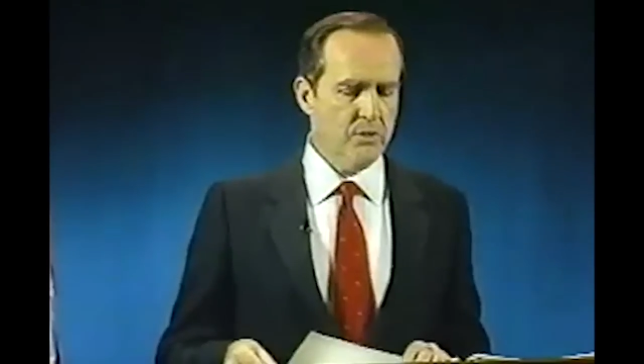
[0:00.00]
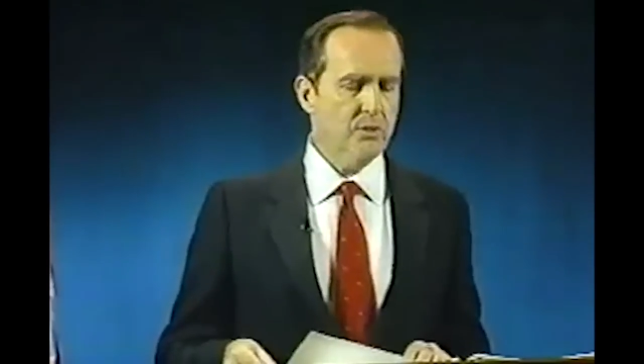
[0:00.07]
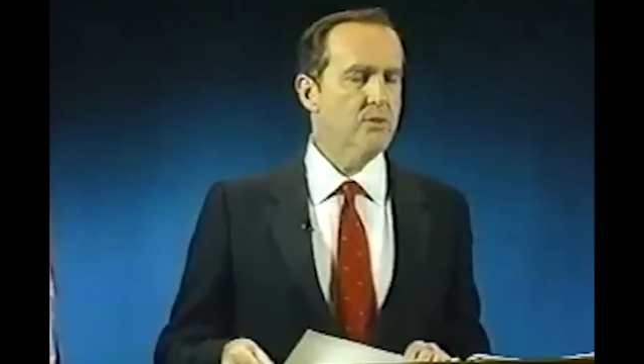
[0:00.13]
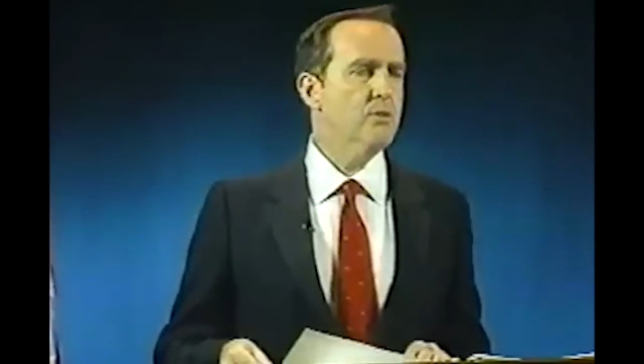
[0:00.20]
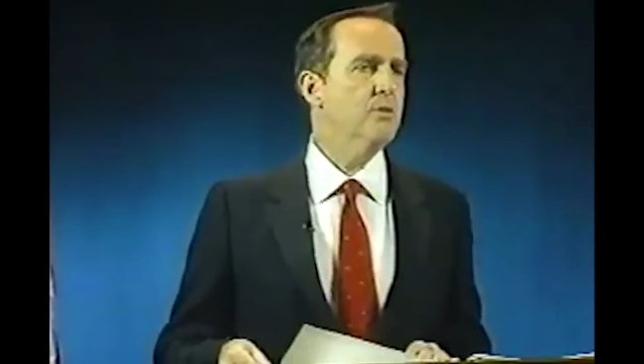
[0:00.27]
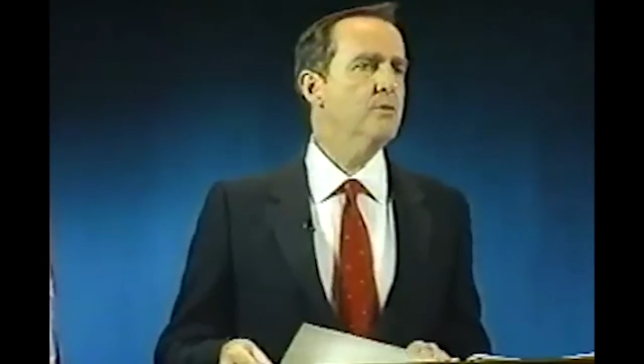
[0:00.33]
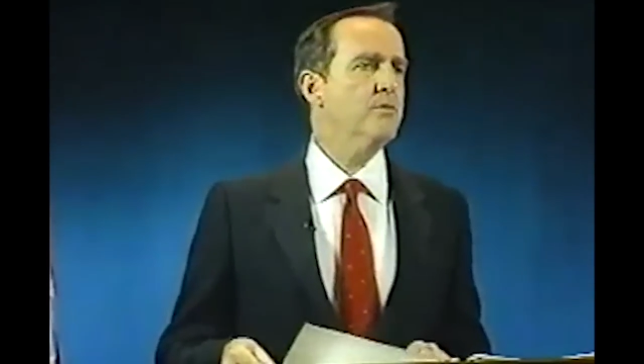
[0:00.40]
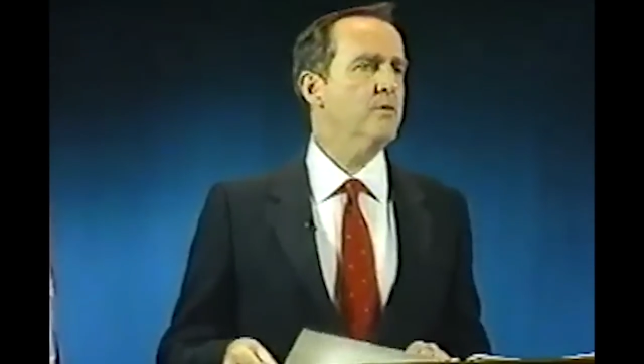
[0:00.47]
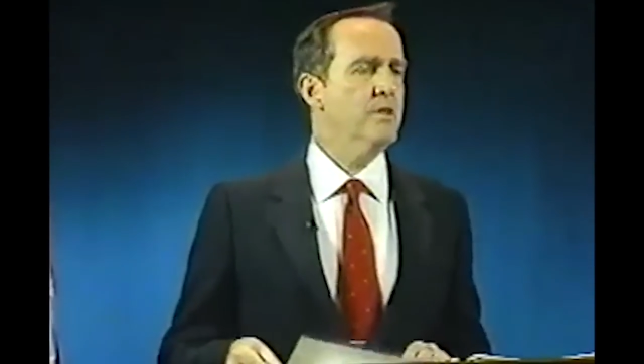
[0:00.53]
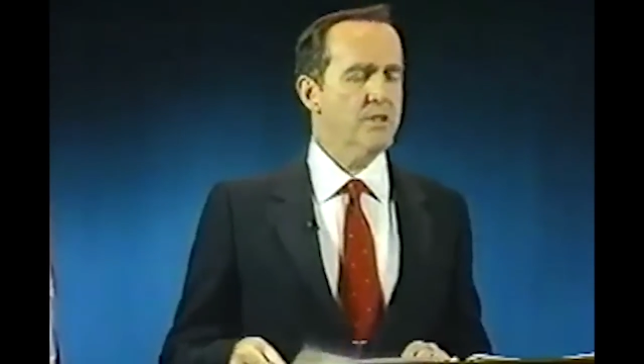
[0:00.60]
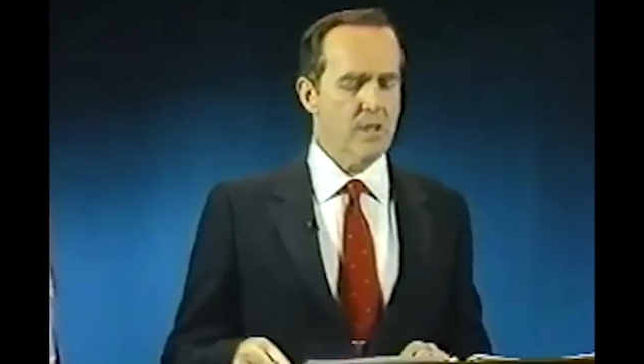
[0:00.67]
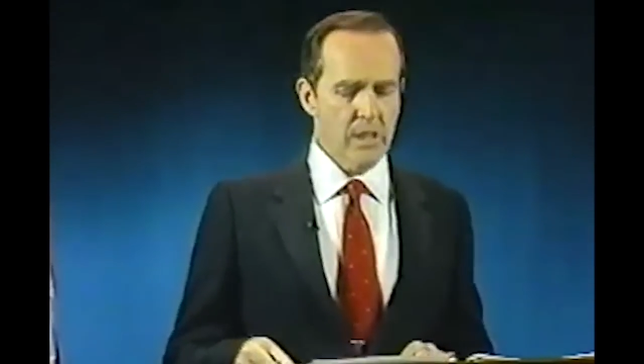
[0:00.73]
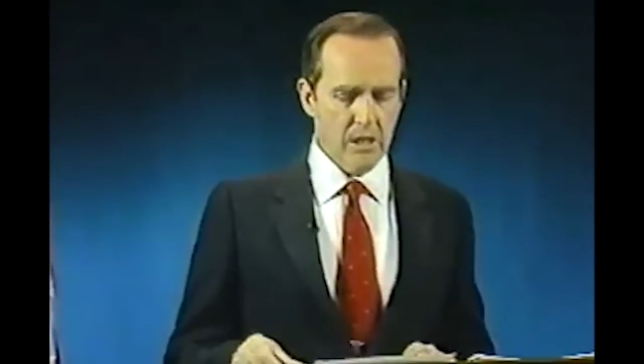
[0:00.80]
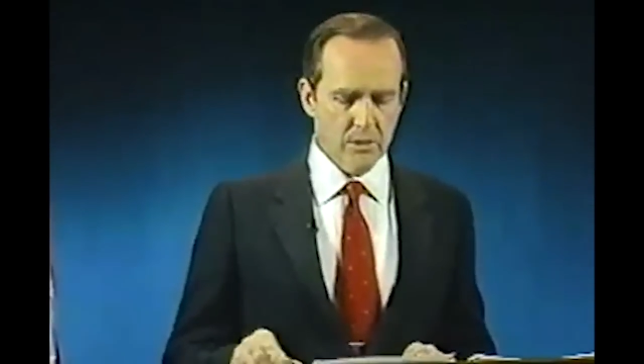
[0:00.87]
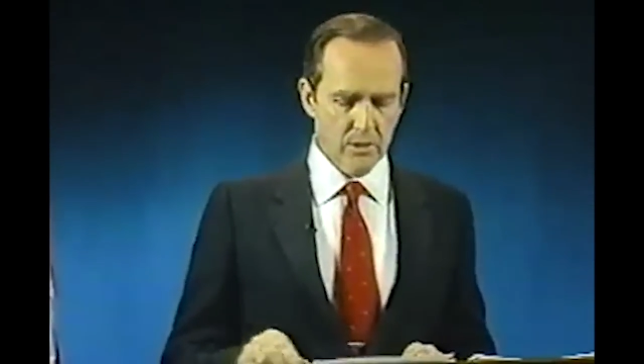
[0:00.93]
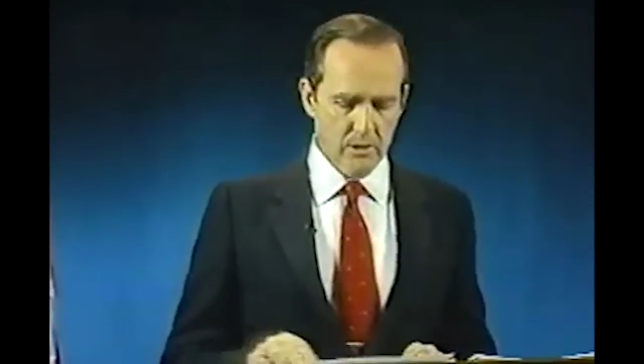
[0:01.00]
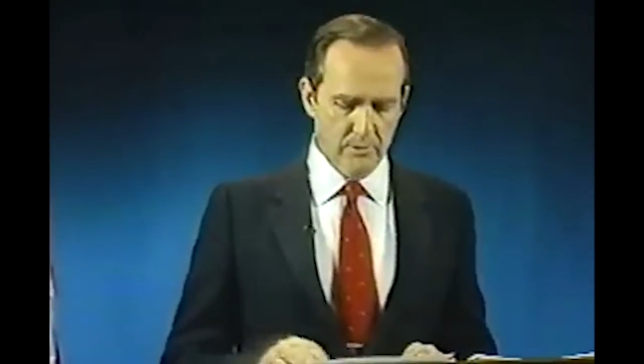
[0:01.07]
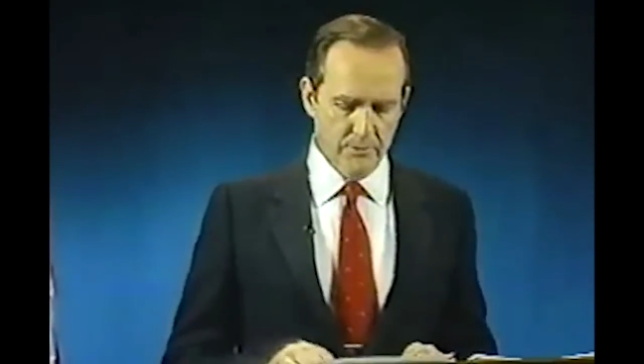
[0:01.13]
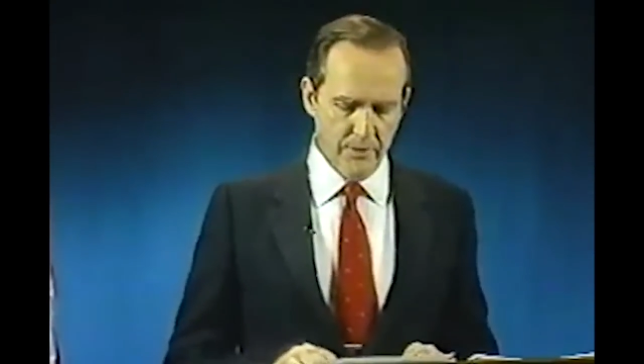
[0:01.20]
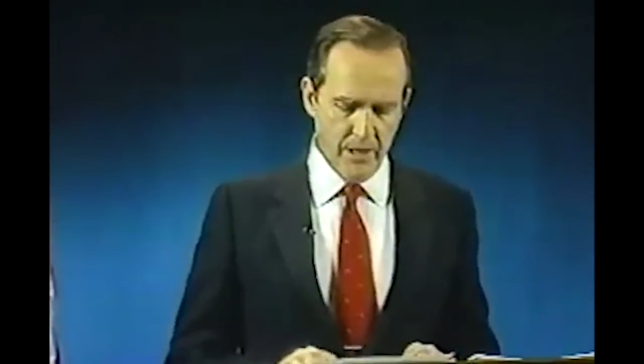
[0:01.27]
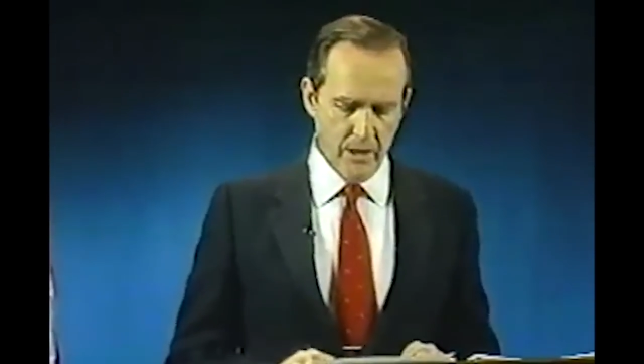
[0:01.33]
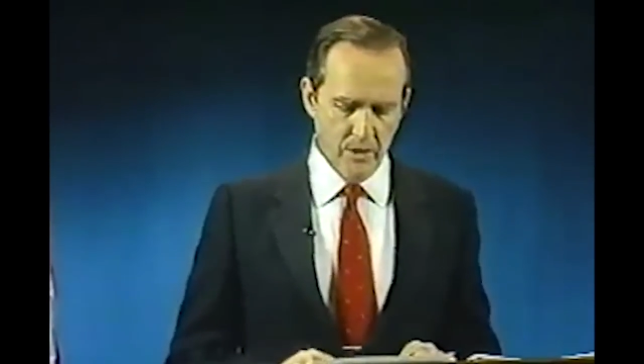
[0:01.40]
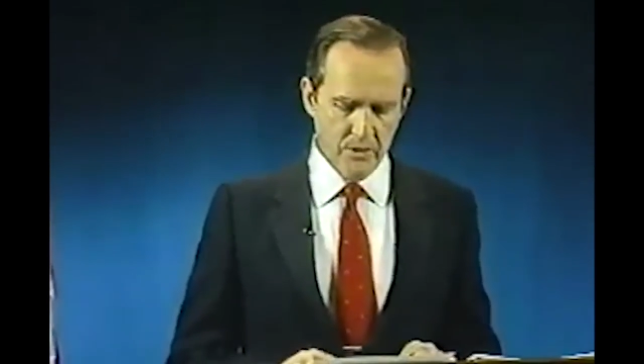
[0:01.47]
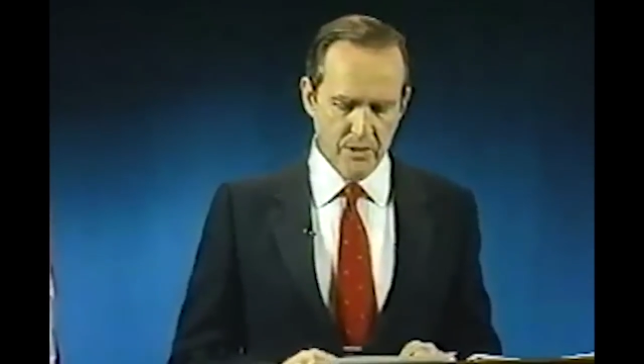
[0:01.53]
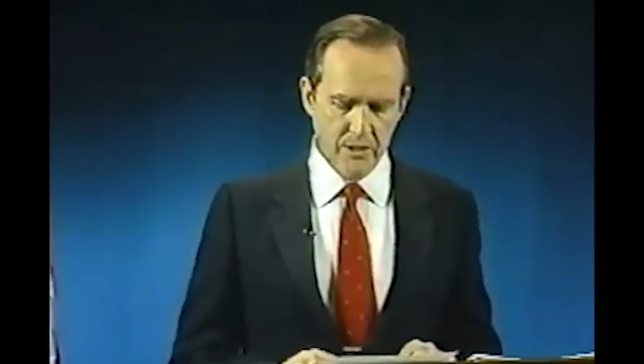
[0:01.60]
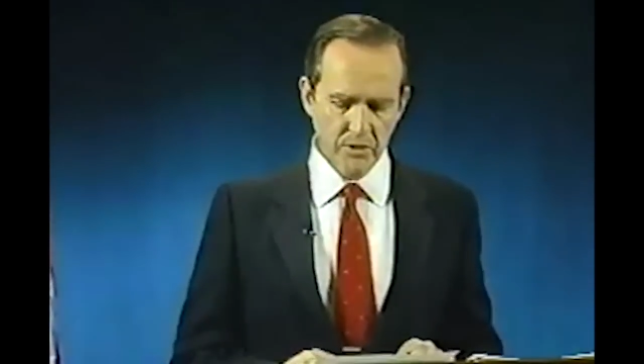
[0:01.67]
Institute for International Affairs,